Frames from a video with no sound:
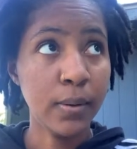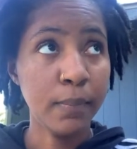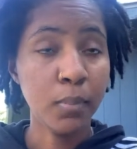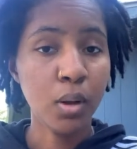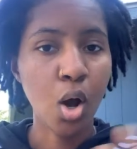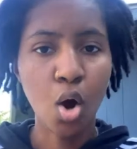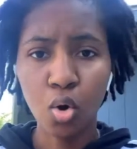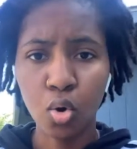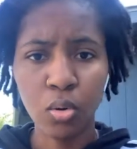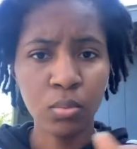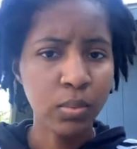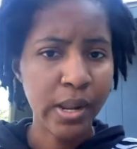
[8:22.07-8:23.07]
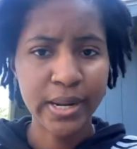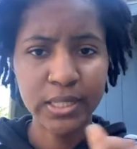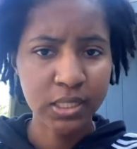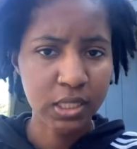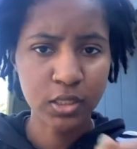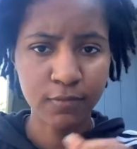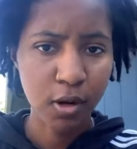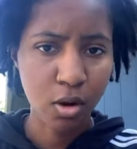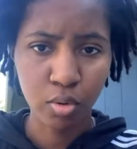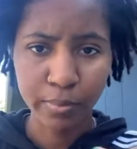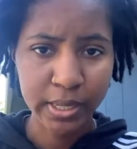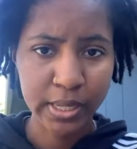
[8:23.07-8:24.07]
comb, like excessive
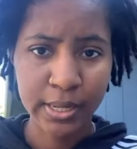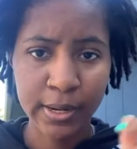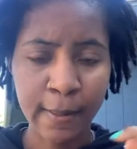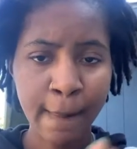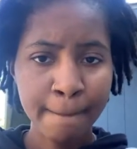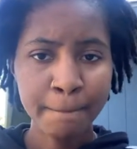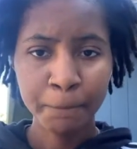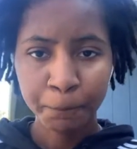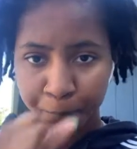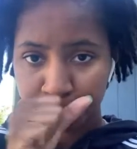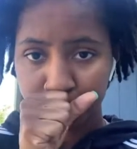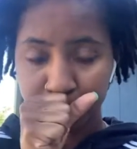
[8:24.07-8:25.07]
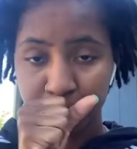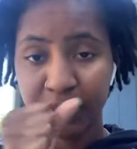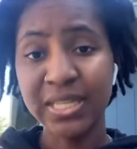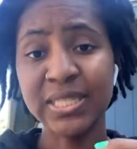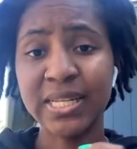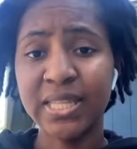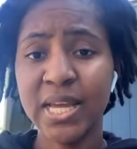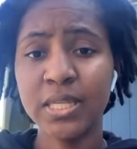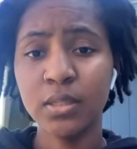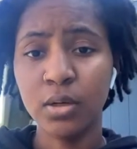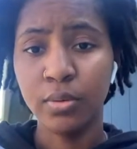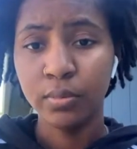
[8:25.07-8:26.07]
combing and things like that.
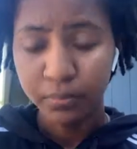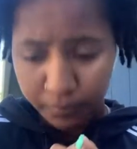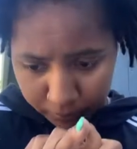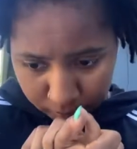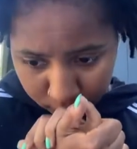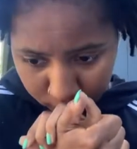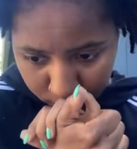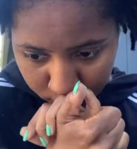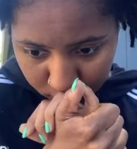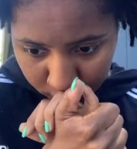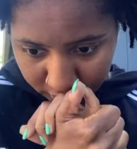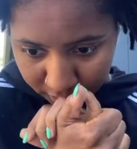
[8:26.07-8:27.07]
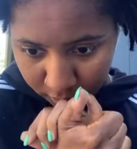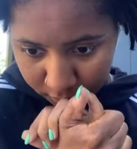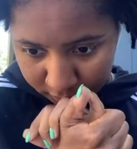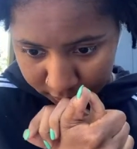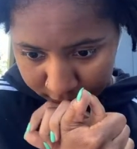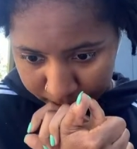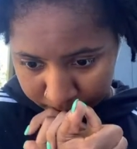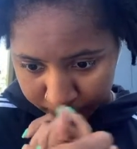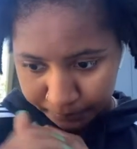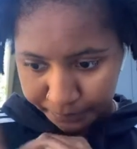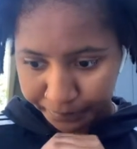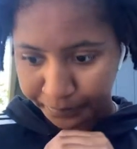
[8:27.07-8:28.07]
So it
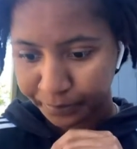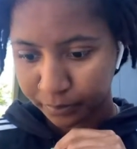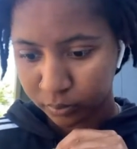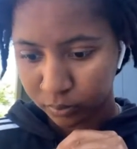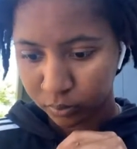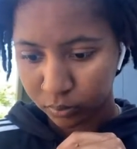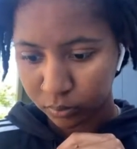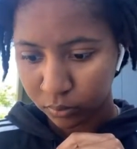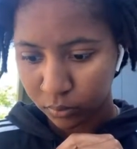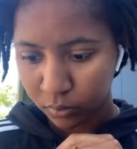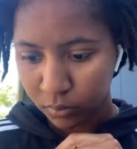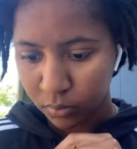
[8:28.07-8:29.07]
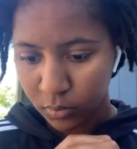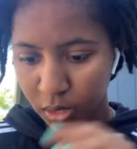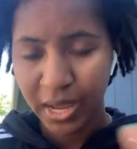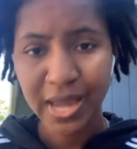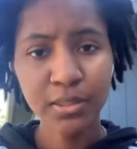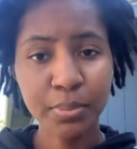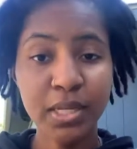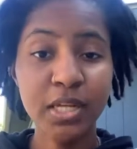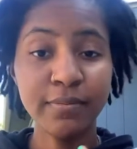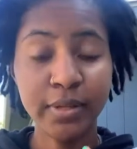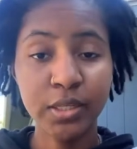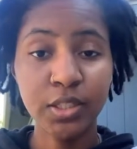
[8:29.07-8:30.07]
adds a protective
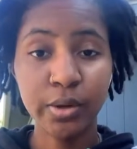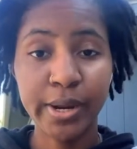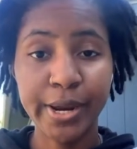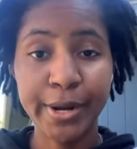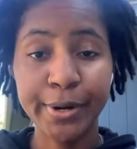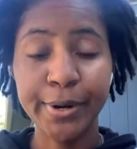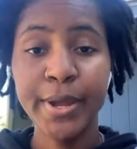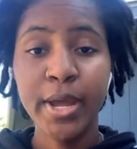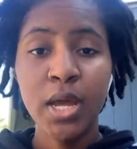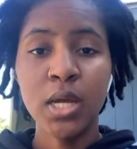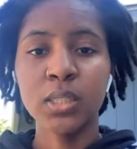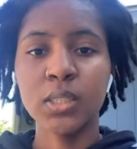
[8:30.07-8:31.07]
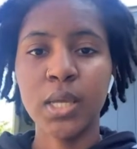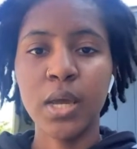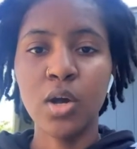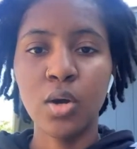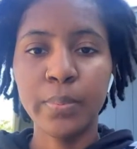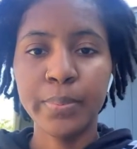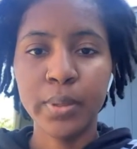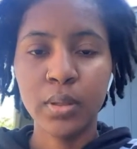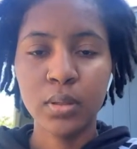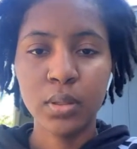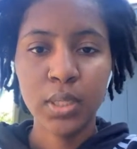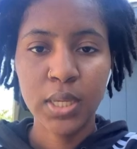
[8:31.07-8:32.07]
layer to your hair to help
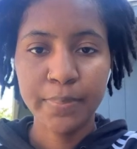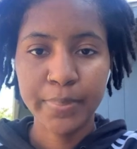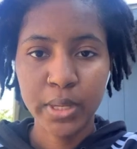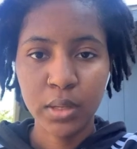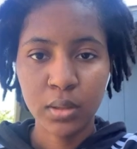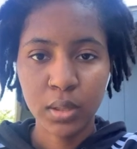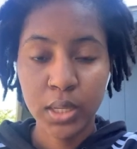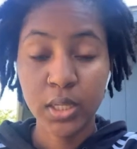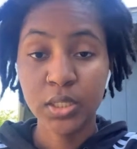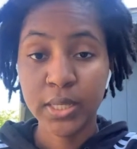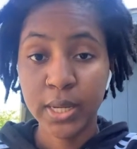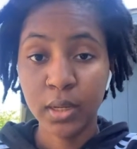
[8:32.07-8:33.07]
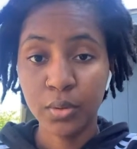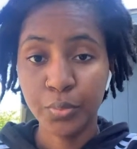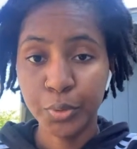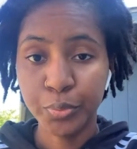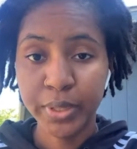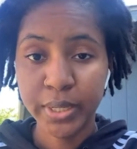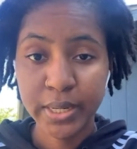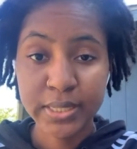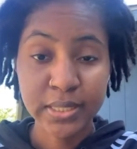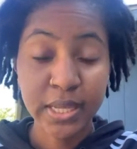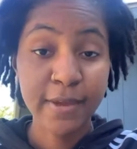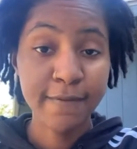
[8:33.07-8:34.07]
keep it in check when you're getting this,
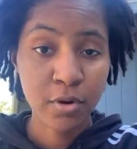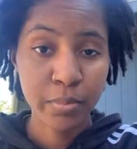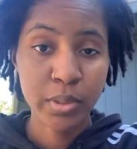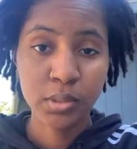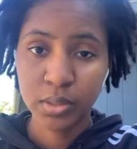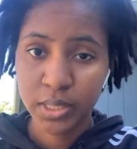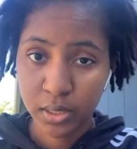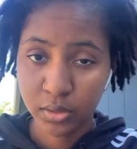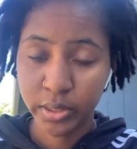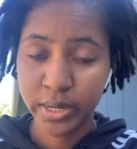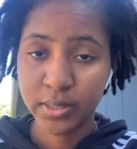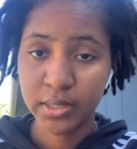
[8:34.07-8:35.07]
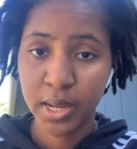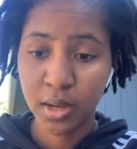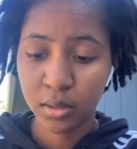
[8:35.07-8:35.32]
if you're a person that gets your hair styled.